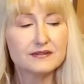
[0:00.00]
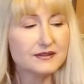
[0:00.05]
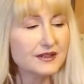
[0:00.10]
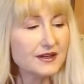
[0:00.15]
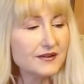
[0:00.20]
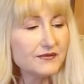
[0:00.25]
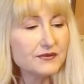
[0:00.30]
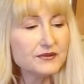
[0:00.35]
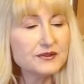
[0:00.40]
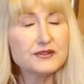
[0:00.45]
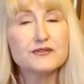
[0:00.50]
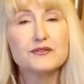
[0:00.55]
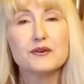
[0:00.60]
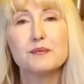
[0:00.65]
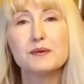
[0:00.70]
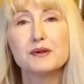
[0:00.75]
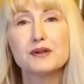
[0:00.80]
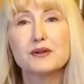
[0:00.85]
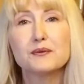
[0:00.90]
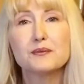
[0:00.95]
stuff was
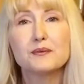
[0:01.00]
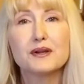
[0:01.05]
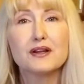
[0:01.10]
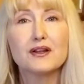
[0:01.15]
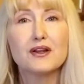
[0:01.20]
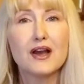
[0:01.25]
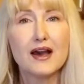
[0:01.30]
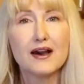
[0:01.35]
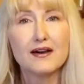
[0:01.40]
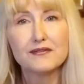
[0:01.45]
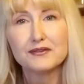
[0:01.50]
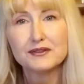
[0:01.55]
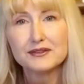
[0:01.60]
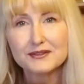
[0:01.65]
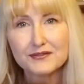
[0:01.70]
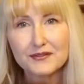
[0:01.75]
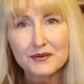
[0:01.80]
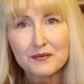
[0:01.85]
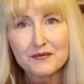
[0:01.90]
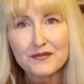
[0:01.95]
from Goodwill. Half was
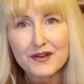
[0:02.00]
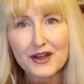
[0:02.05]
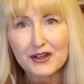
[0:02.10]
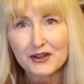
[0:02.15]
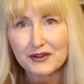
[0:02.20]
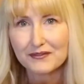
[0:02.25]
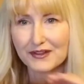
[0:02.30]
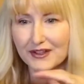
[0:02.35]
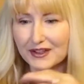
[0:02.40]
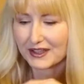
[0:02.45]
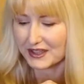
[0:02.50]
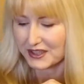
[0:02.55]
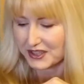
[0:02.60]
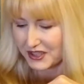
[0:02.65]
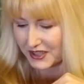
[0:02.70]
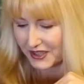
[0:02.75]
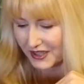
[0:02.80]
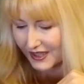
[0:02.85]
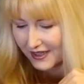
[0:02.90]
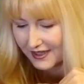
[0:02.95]
from Value Village.
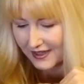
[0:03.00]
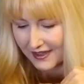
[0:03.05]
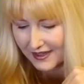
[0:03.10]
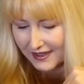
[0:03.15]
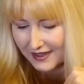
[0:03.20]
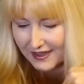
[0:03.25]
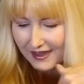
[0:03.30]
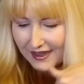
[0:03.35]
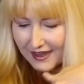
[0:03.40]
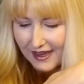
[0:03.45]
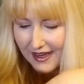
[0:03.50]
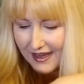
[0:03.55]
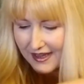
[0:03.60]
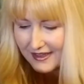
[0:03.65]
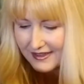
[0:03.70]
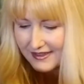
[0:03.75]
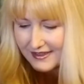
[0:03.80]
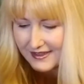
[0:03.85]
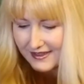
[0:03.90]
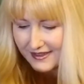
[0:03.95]
And
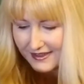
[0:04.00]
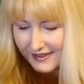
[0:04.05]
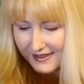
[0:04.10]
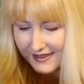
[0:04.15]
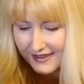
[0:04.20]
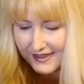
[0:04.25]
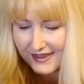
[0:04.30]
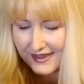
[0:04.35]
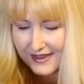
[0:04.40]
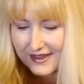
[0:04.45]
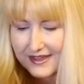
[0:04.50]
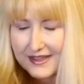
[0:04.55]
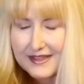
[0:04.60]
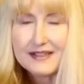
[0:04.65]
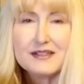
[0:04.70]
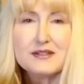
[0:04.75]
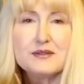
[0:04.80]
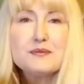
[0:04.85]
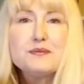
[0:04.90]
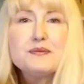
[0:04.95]
this
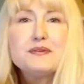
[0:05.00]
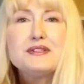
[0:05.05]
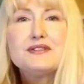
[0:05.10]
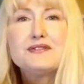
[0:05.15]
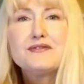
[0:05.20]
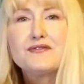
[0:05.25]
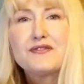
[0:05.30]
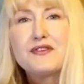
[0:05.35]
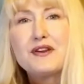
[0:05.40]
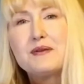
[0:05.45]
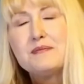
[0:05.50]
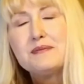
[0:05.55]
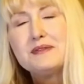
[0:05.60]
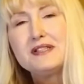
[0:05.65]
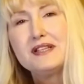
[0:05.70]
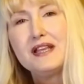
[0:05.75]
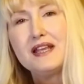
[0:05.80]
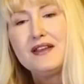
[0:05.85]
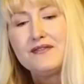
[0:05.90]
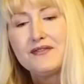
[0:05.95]
was from
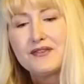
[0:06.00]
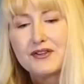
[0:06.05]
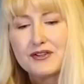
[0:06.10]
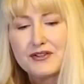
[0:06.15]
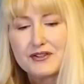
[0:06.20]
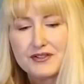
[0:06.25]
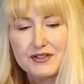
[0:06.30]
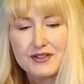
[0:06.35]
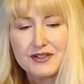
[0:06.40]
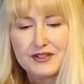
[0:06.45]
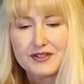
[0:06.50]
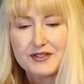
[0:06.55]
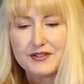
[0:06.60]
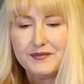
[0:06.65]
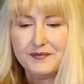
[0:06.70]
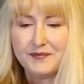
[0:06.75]
Savers.